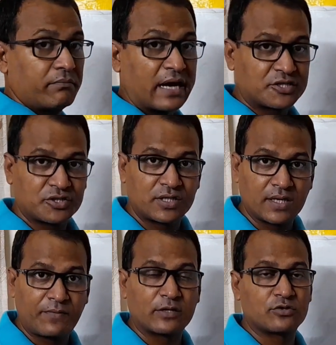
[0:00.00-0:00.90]

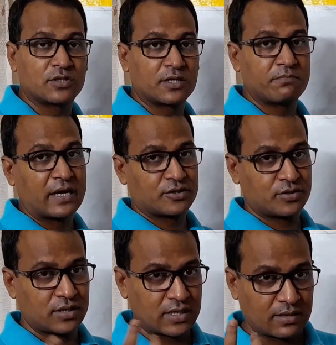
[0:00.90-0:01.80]
bacteria, pathogenic
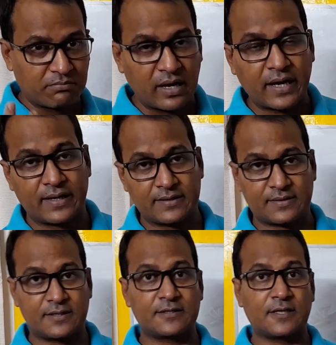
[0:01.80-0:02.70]
bacteria,
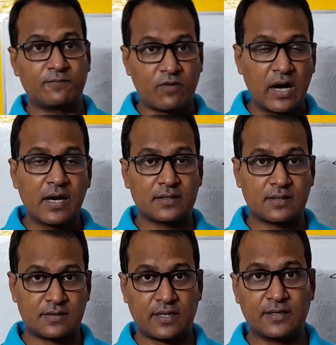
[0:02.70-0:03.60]
viruses and
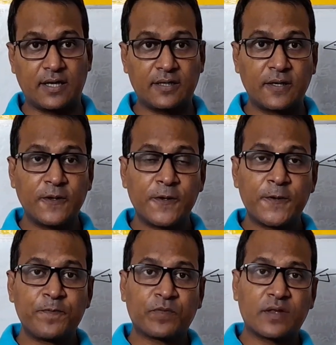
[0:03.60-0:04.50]
funguses like that,
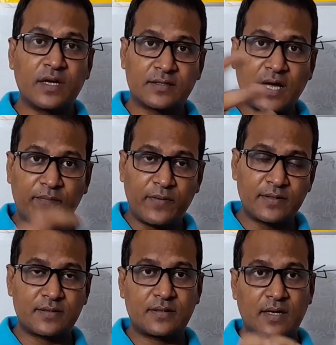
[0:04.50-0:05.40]
their
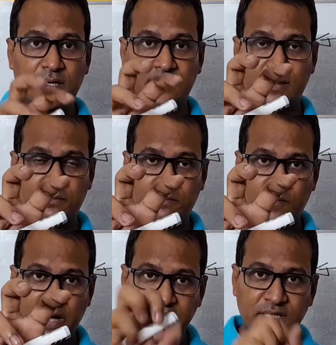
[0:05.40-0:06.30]
surface has
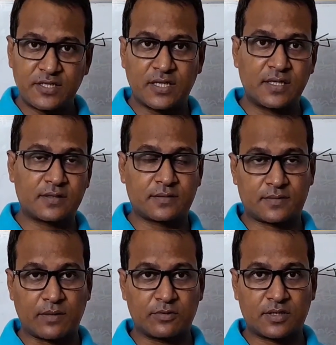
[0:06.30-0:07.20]
some antigenic
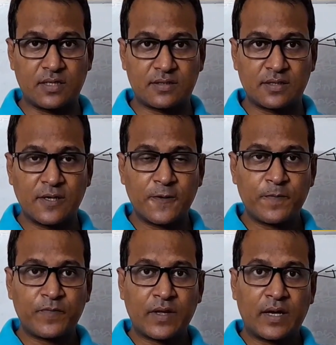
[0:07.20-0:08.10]
substance.
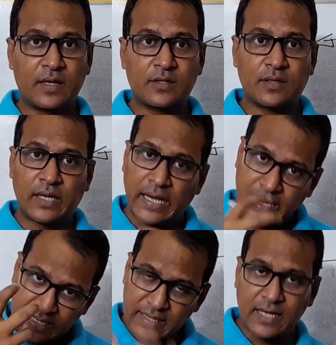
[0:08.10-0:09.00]

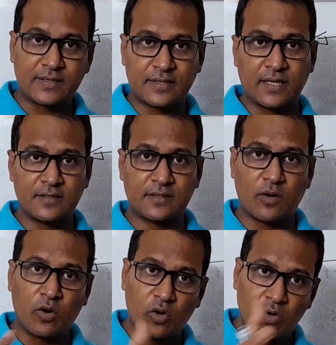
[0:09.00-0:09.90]
In that sense, the
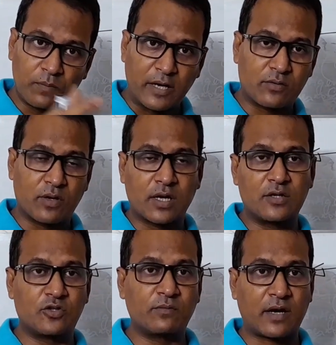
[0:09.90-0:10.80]
whole
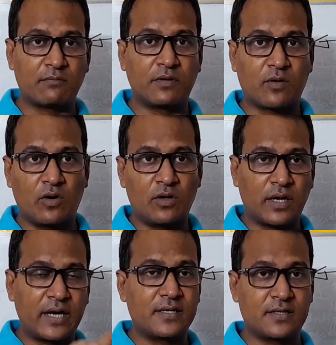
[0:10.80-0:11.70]
microorganism can be
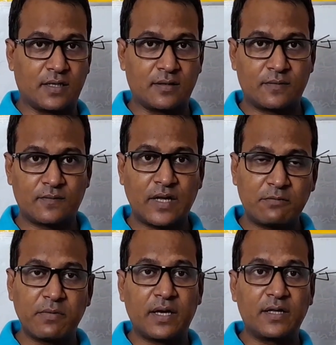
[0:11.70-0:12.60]
called antigen.
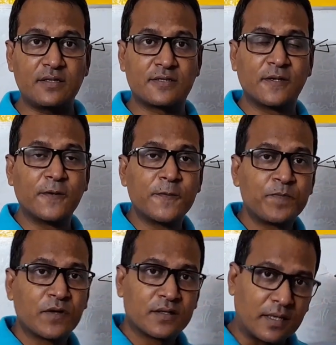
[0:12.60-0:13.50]
That means
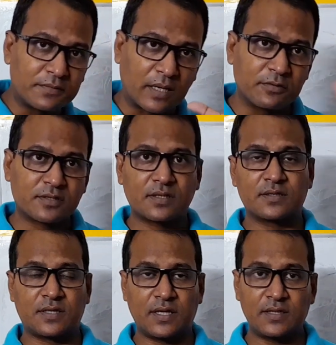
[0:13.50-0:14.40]
some
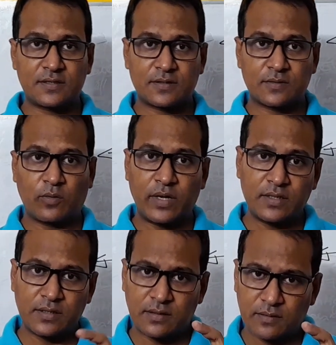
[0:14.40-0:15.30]
substances,
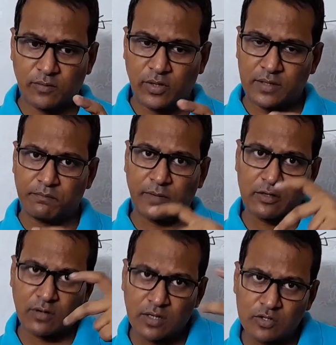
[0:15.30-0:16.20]
when
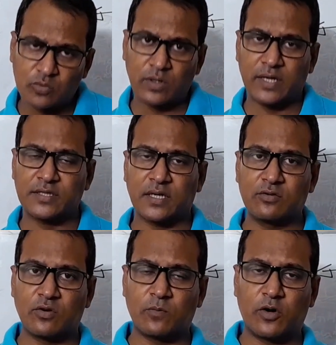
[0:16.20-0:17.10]
microorganism will enter
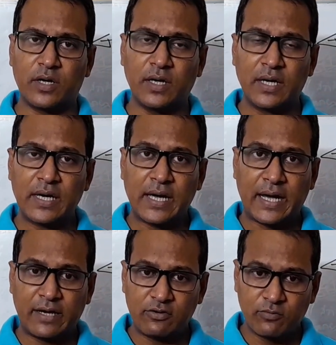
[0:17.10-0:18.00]
in your body,
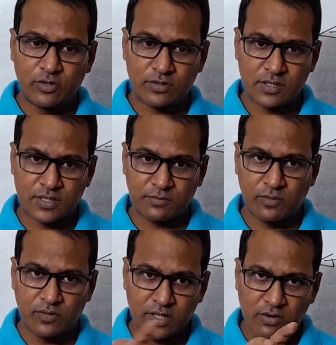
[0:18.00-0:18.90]
and immune system
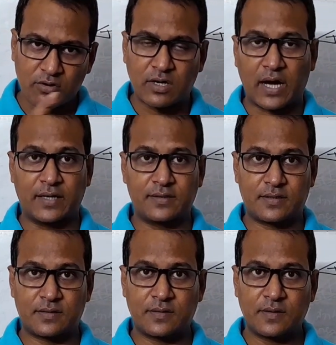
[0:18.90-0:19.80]
will
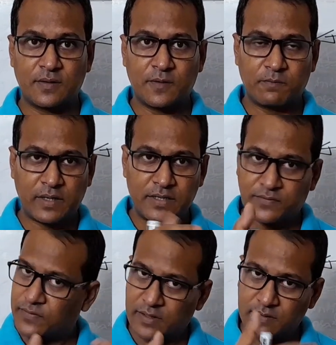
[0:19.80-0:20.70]
recognize by
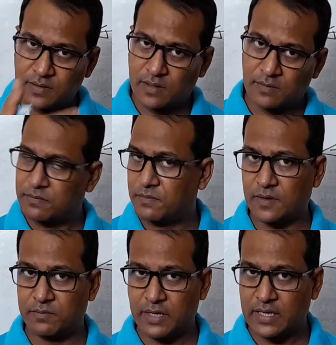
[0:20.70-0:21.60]
different
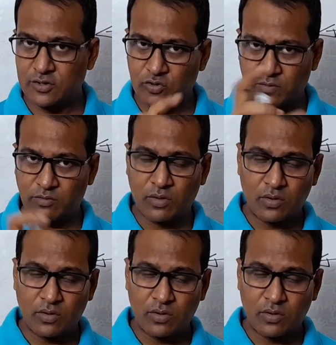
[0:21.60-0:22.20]
mechanism,